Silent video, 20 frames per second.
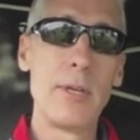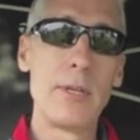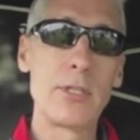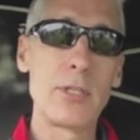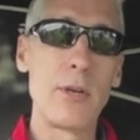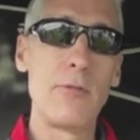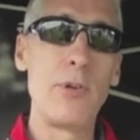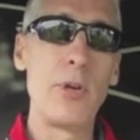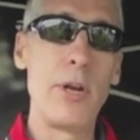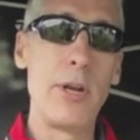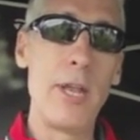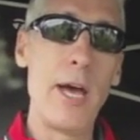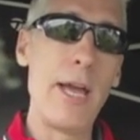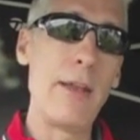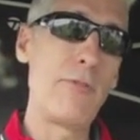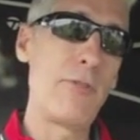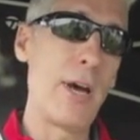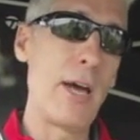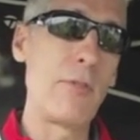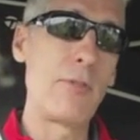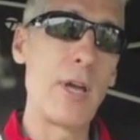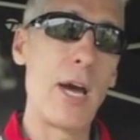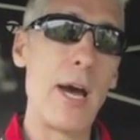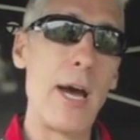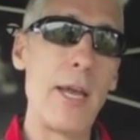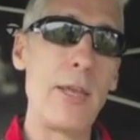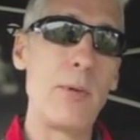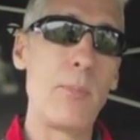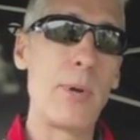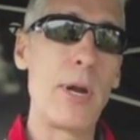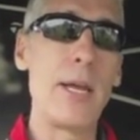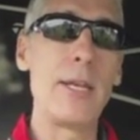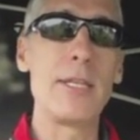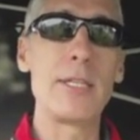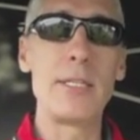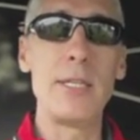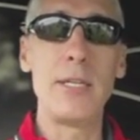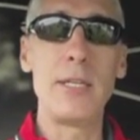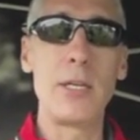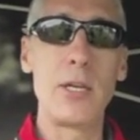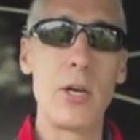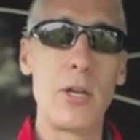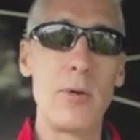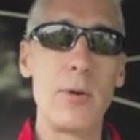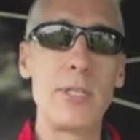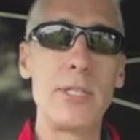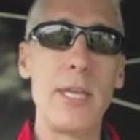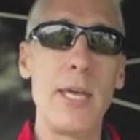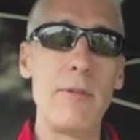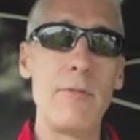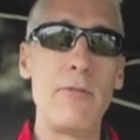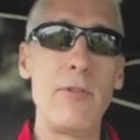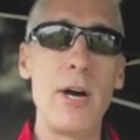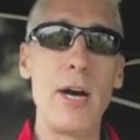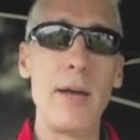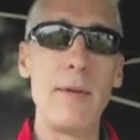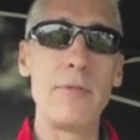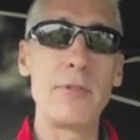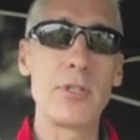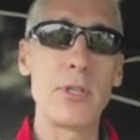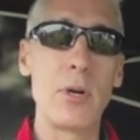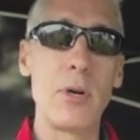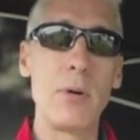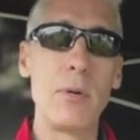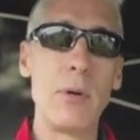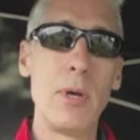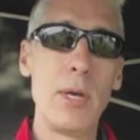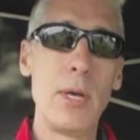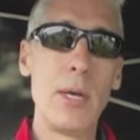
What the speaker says: So if you're a 9.5 guy, you'll probably just need to go to a 10.5. So